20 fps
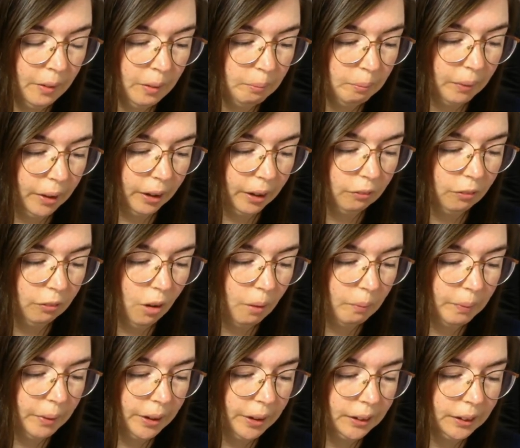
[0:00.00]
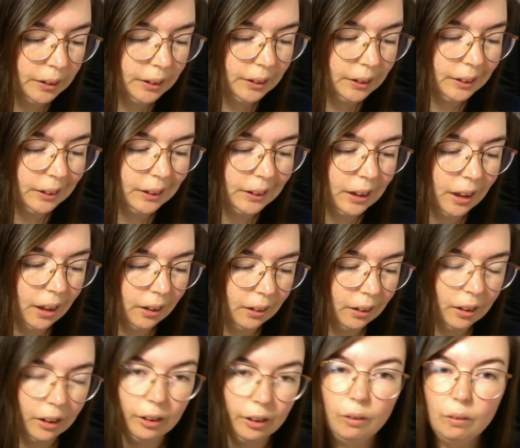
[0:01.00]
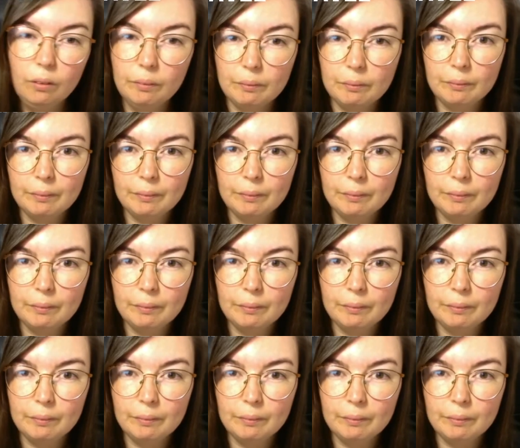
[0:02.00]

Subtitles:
by Robin DiAnglio.